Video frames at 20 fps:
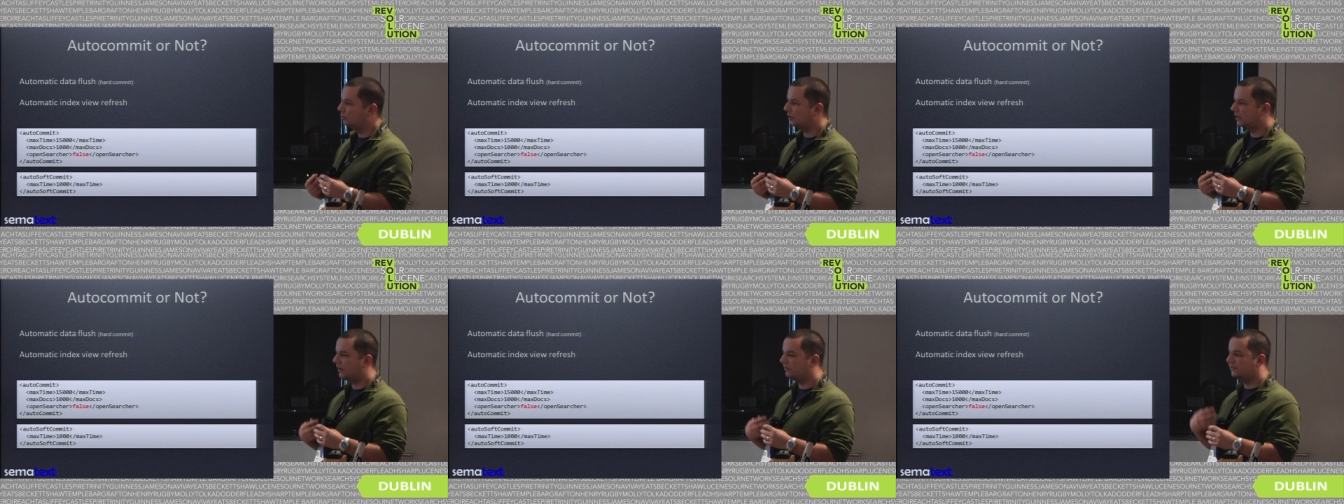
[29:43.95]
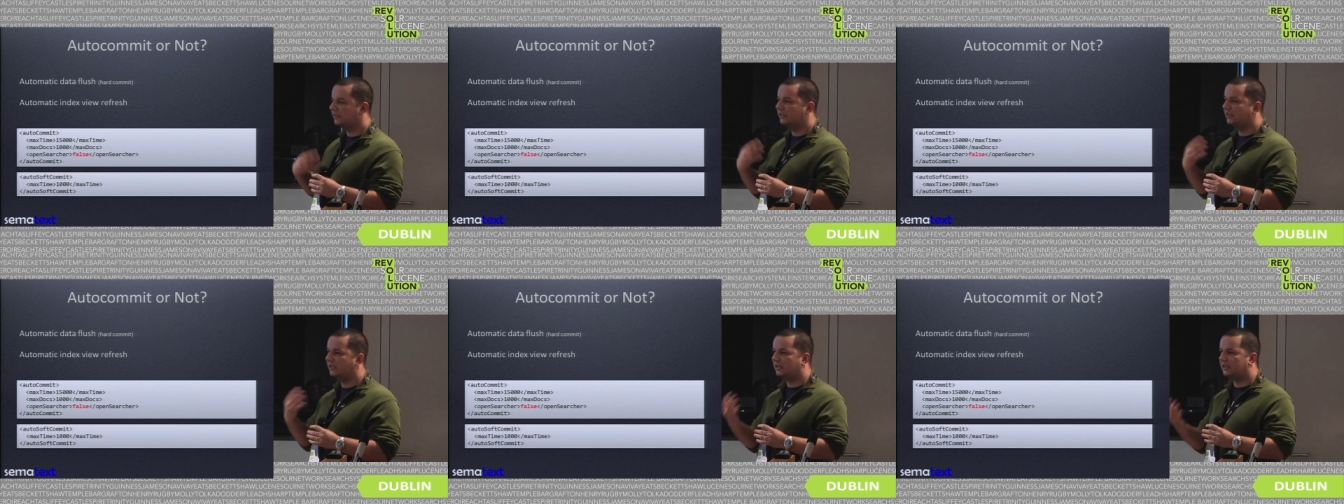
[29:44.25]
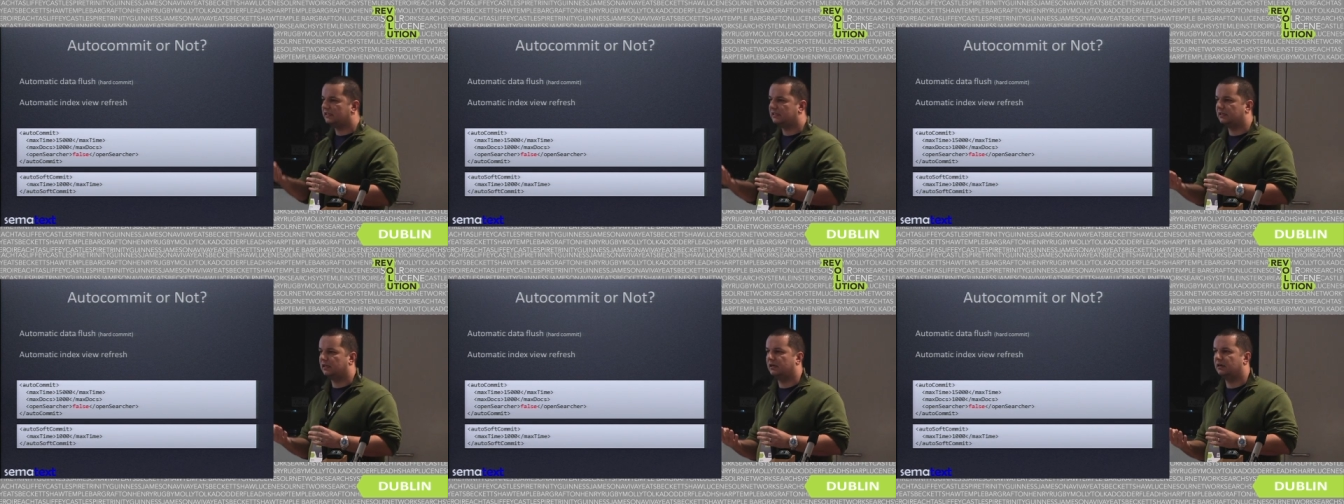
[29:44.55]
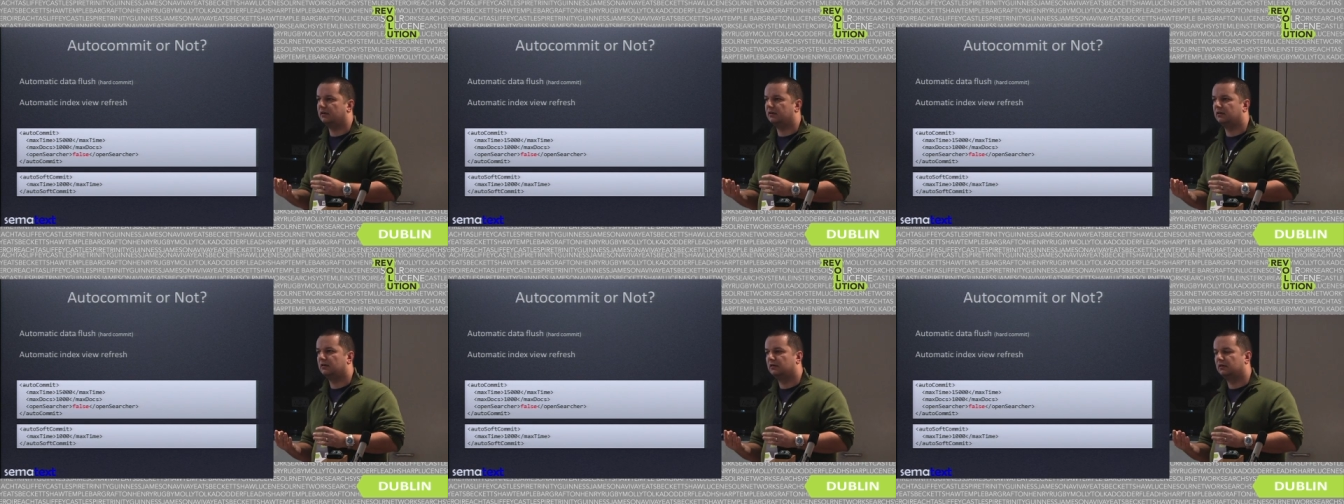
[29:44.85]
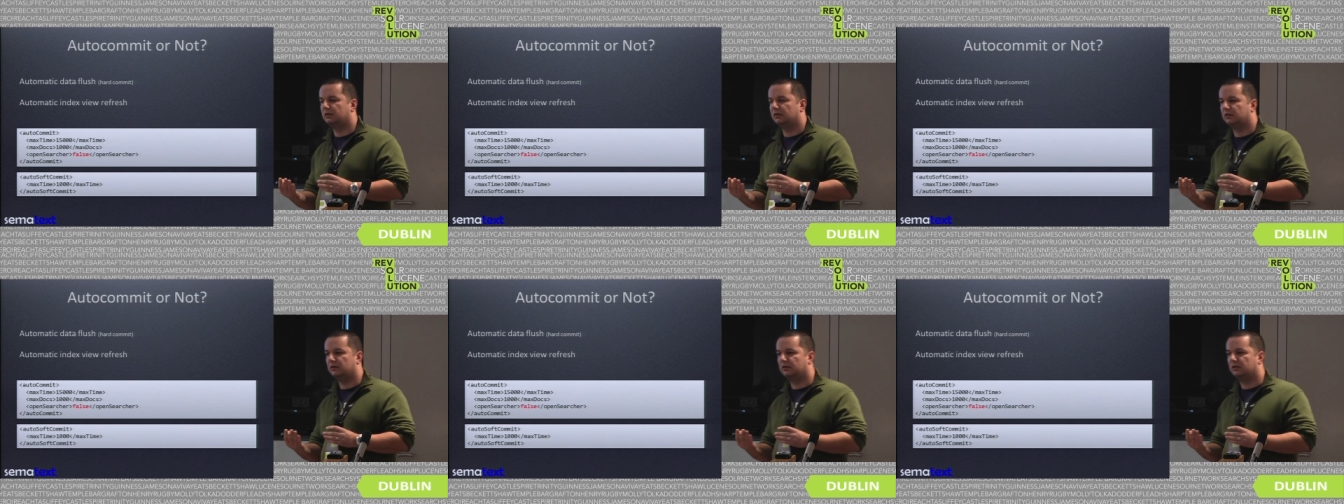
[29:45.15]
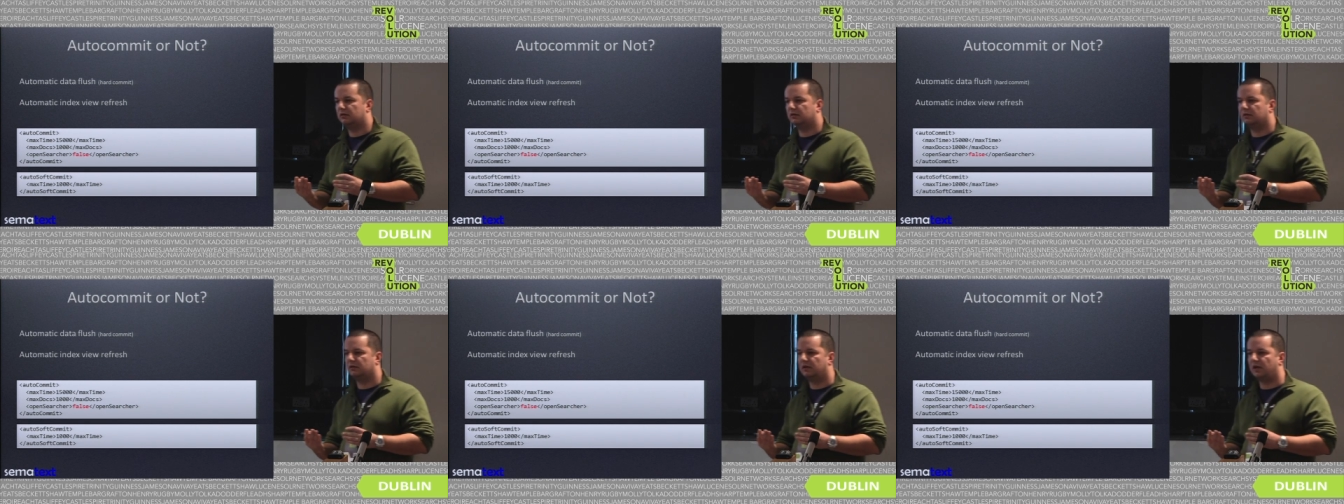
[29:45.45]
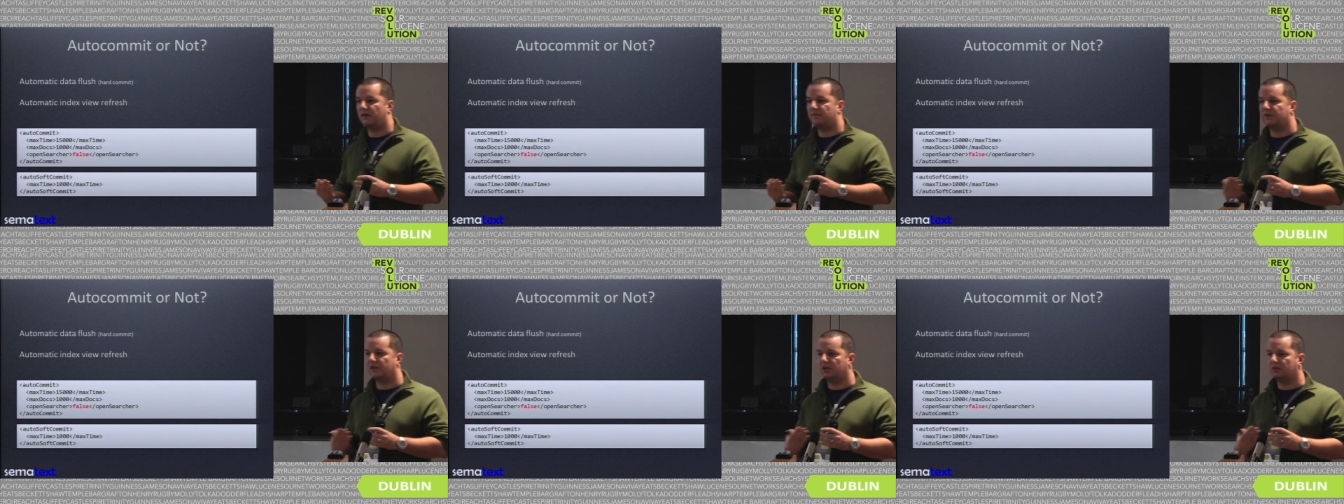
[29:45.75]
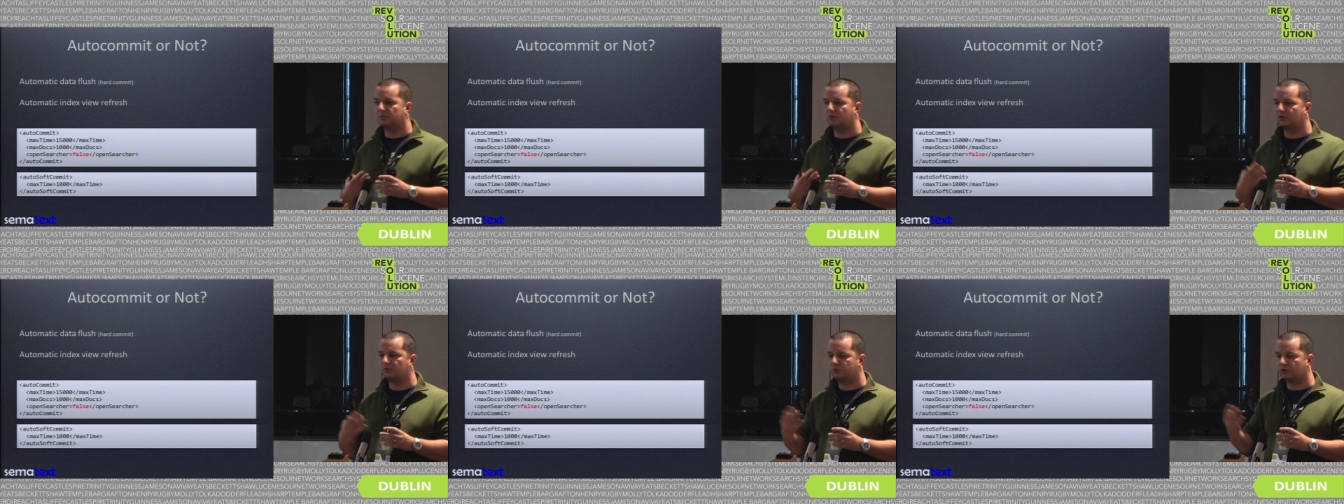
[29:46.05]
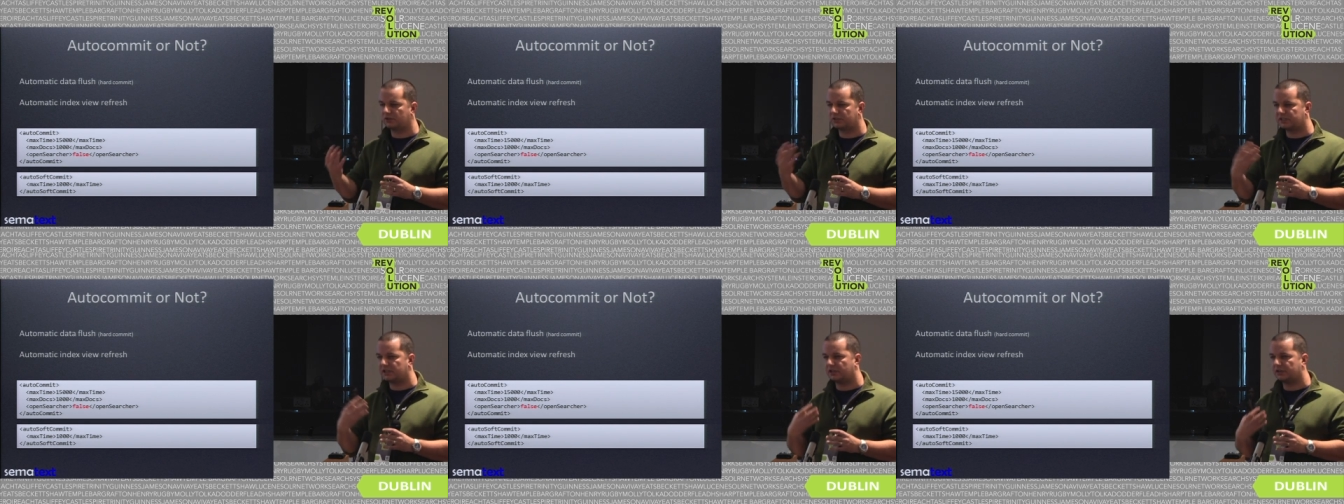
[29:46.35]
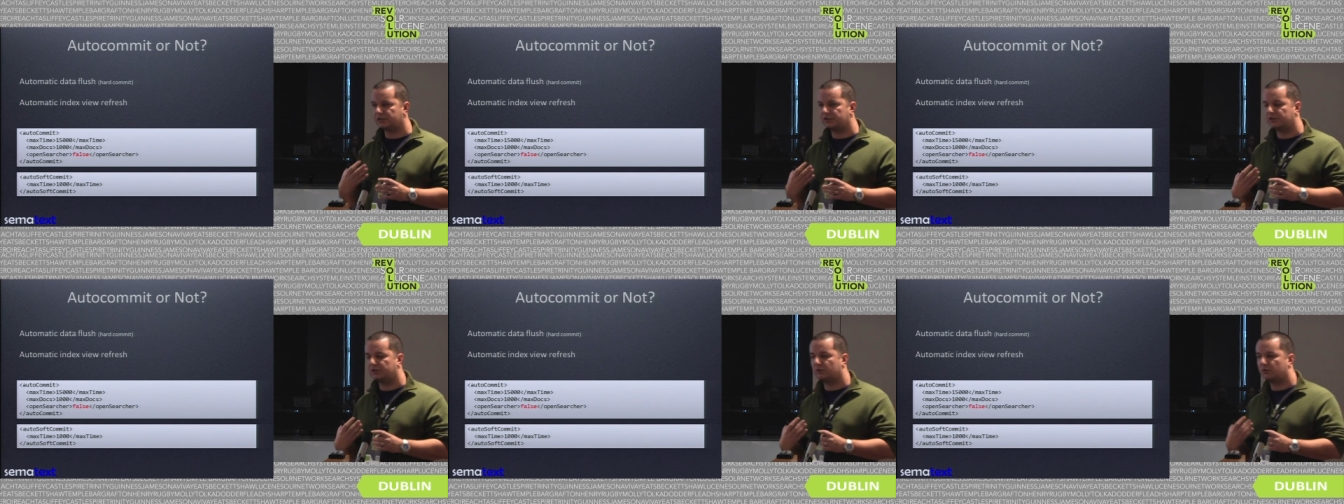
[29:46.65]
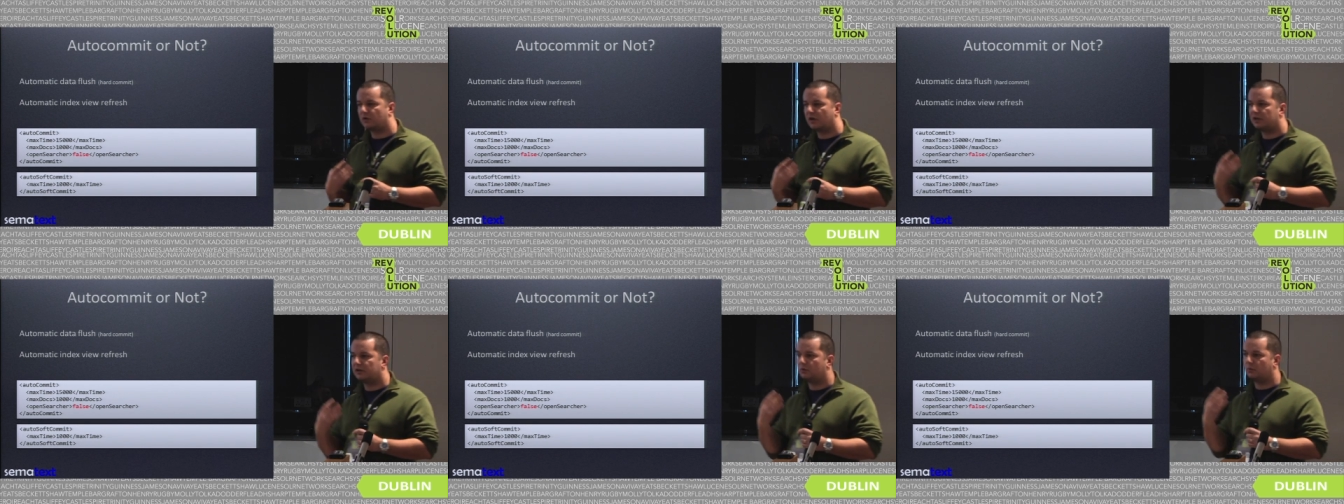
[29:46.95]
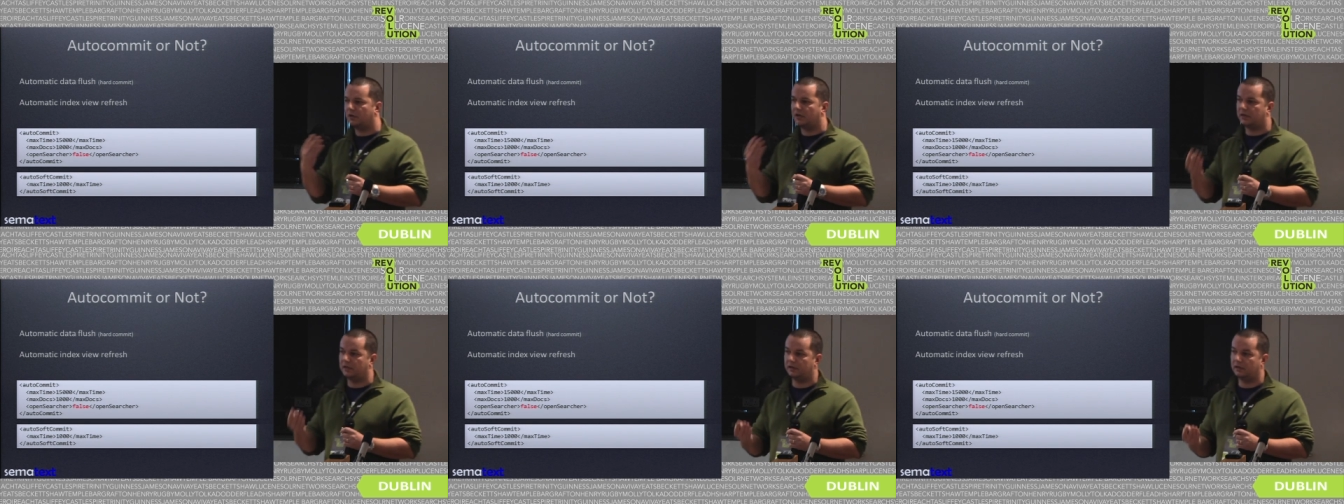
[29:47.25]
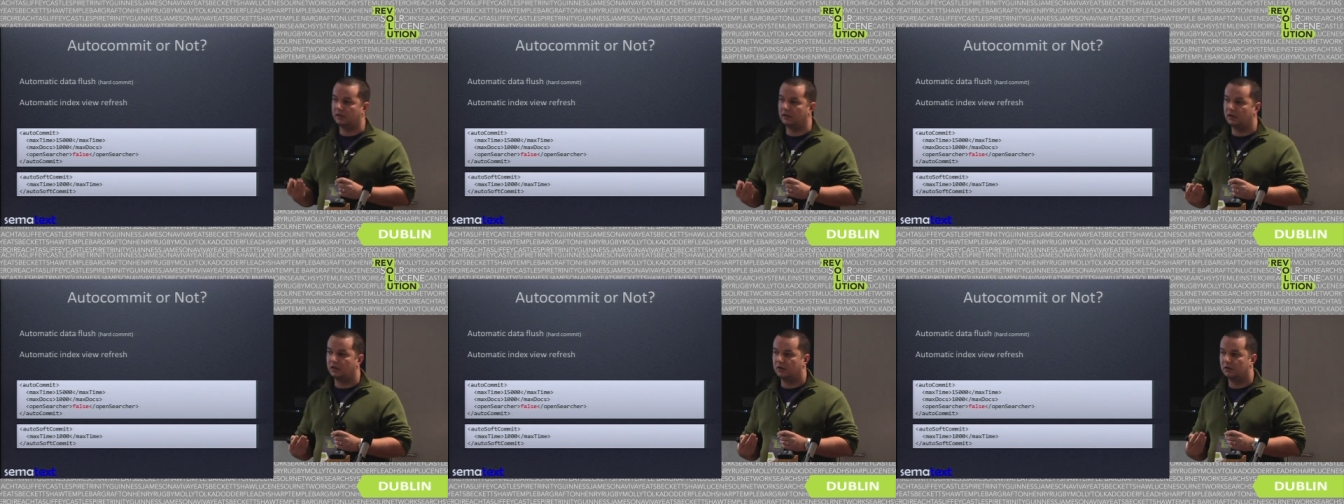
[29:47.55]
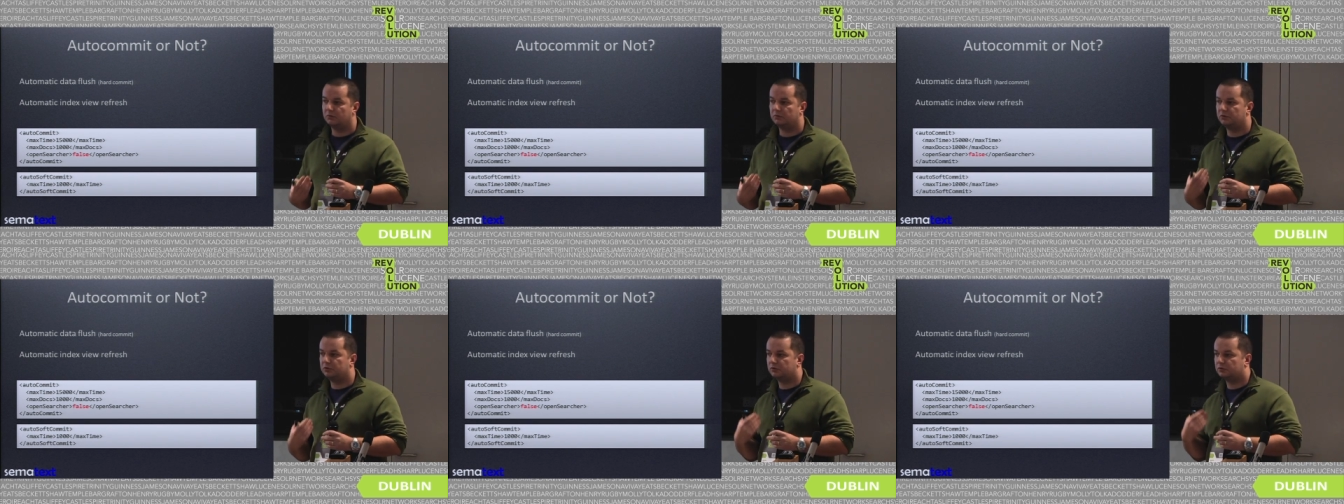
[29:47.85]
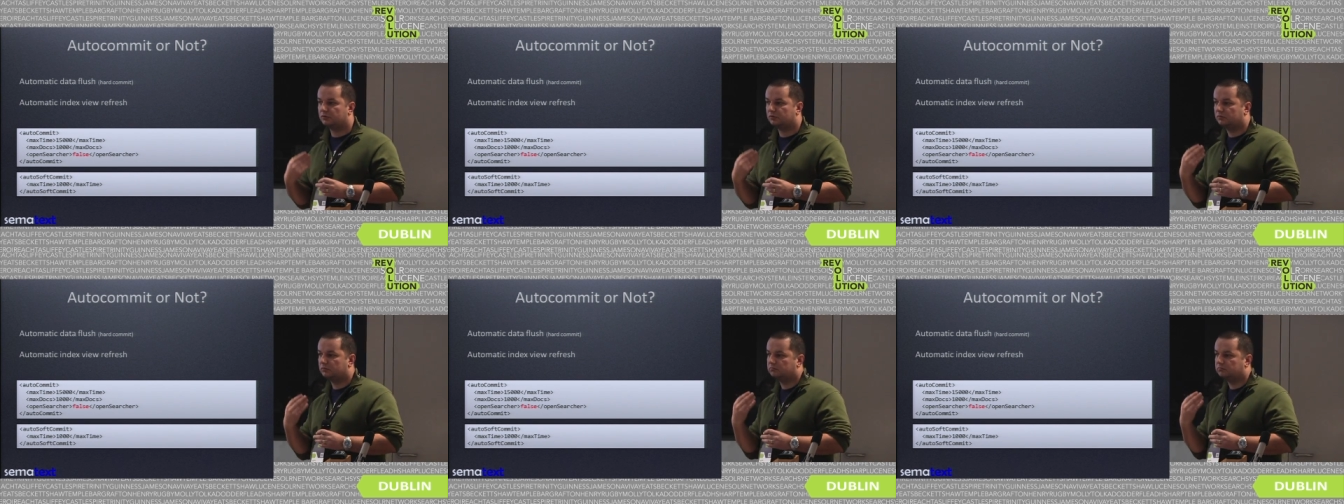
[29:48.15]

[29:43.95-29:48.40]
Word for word: to have the data uh, available for searching right away. You